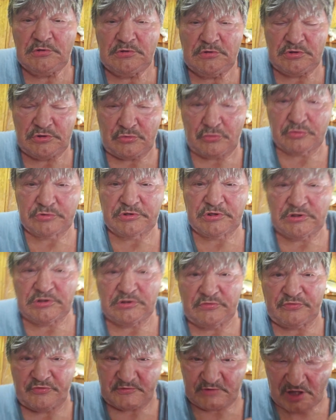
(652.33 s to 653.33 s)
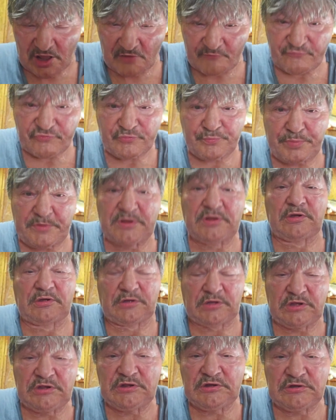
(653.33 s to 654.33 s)
Okay, that I've
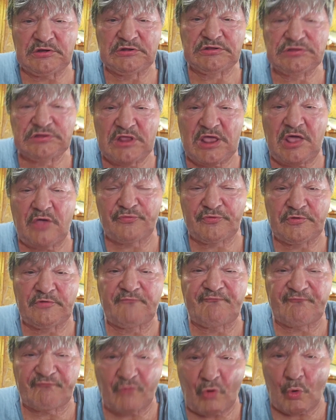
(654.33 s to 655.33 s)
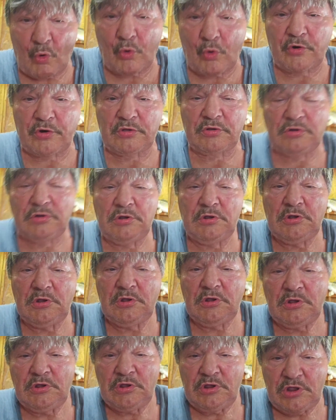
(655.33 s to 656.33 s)
spent in the South, in Florida
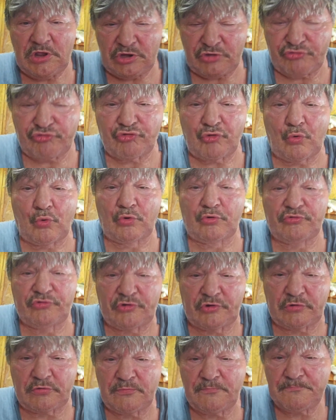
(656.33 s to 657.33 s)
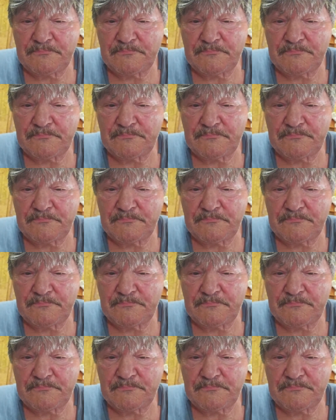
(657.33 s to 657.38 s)
and Georgia.